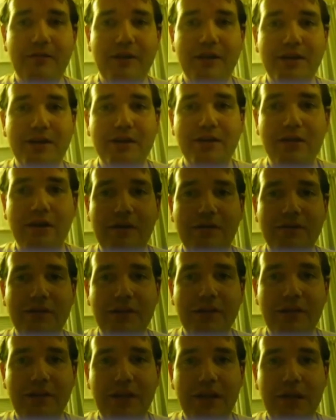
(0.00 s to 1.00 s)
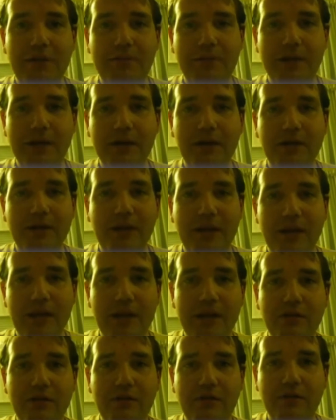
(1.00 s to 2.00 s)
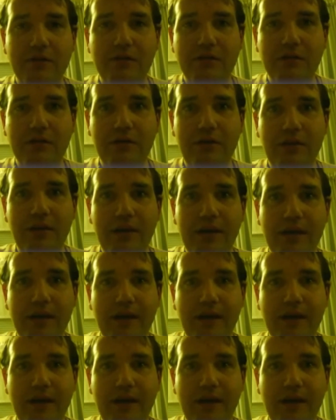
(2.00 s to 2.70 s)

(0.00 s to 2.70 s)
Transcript: Or I should go off to sleep. I could say good